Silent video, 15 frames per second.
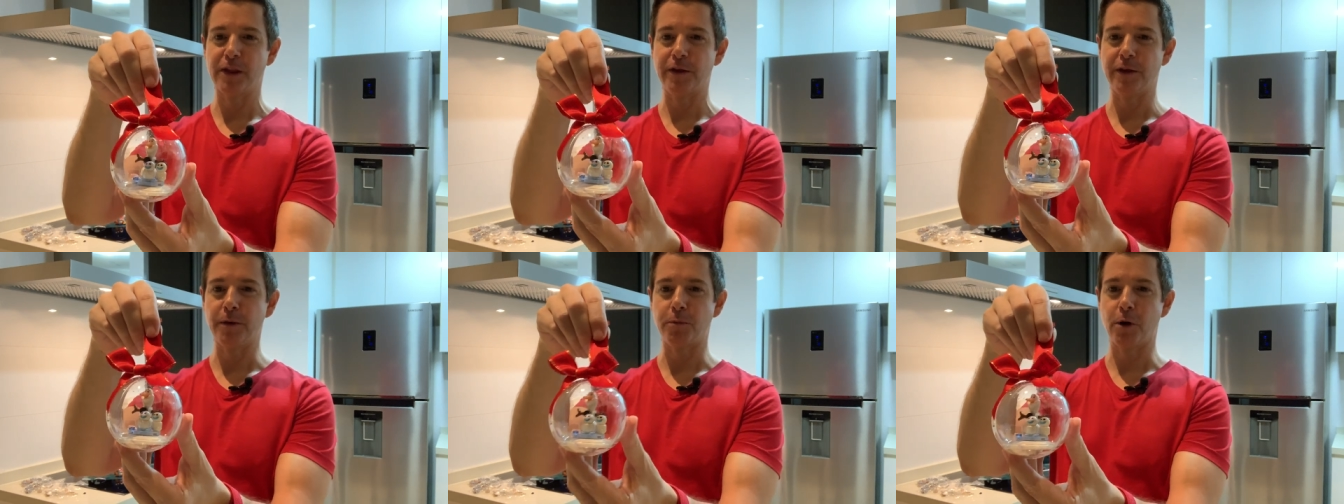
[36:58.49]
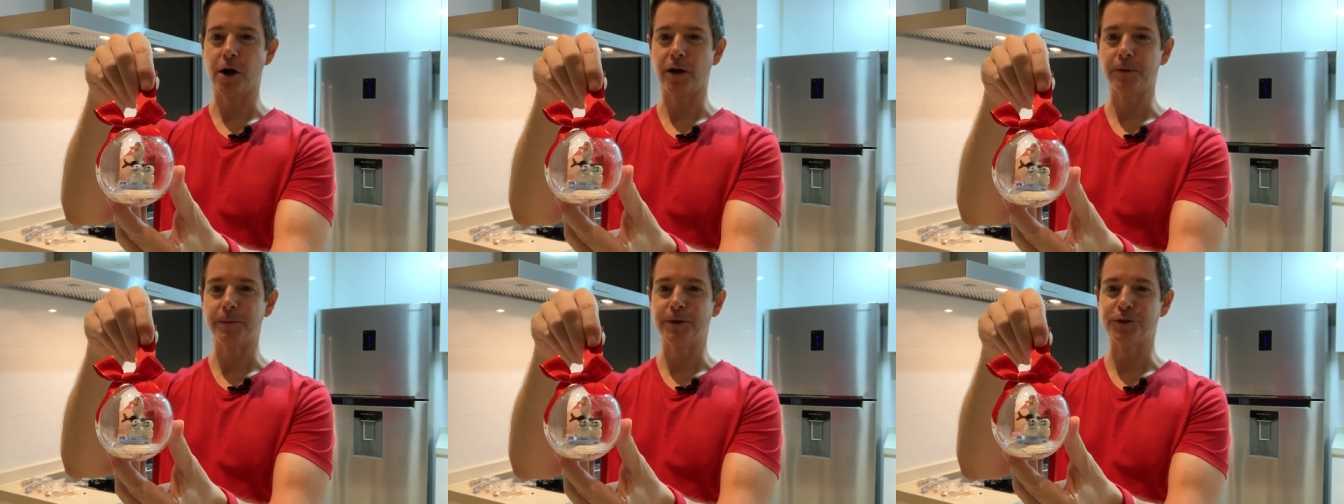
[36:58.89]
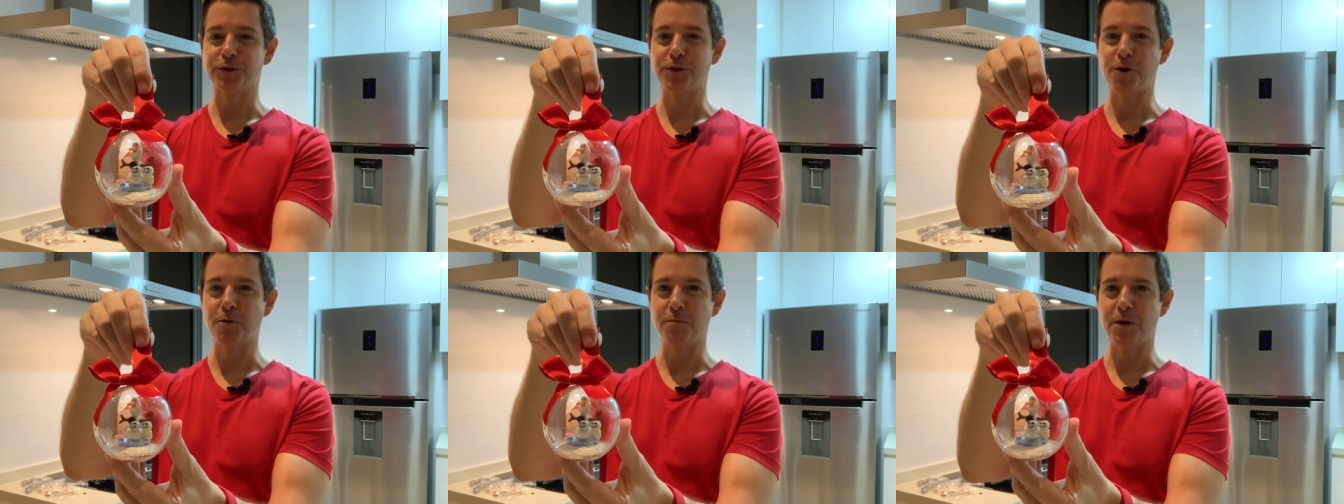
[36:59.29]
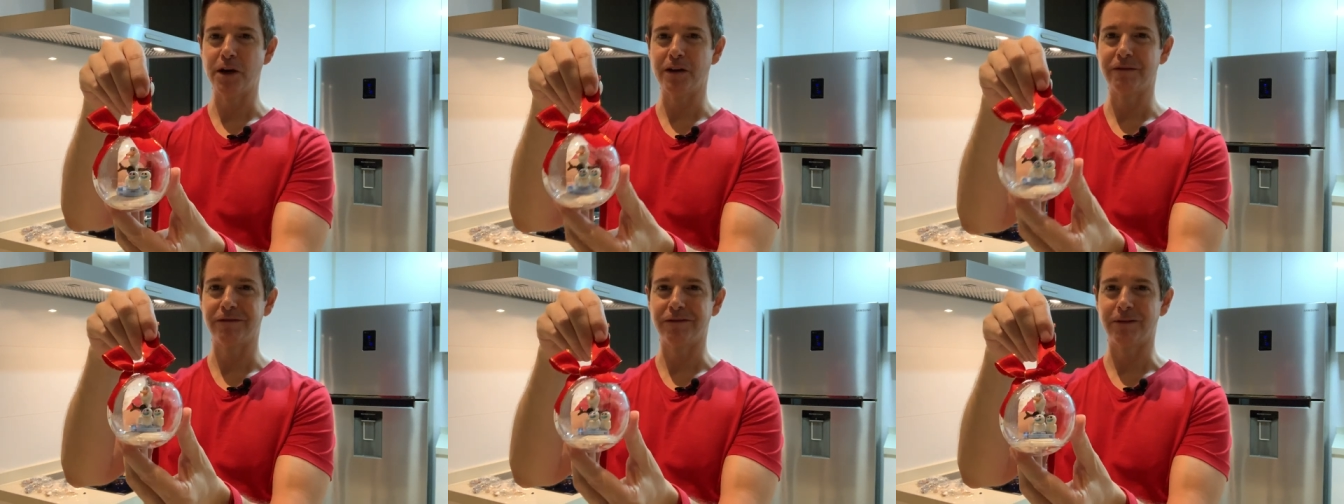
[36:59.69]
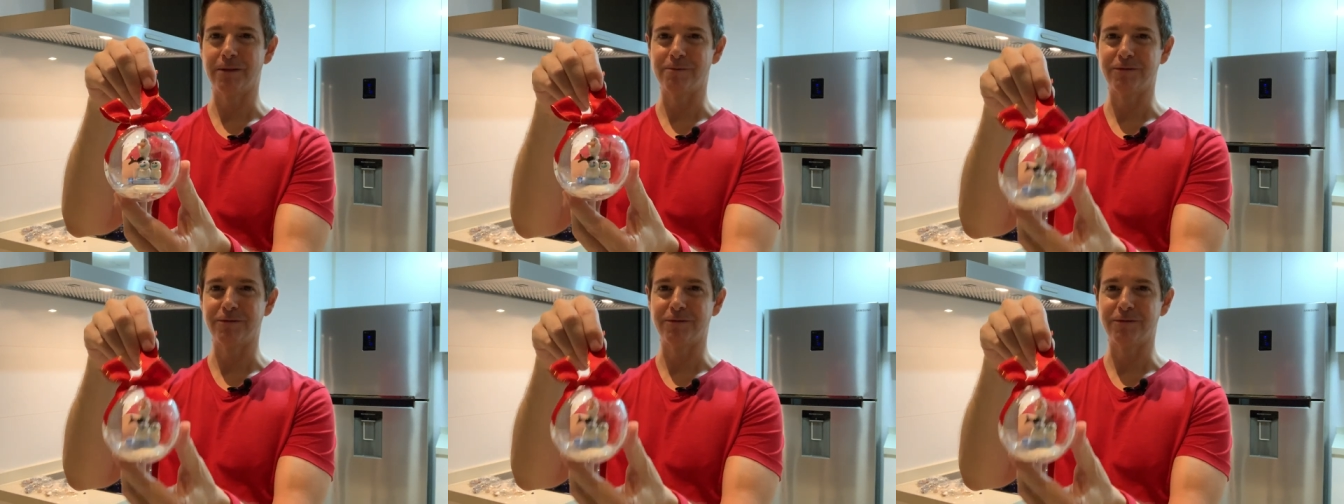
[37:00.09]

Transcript: the Abominable Snowman from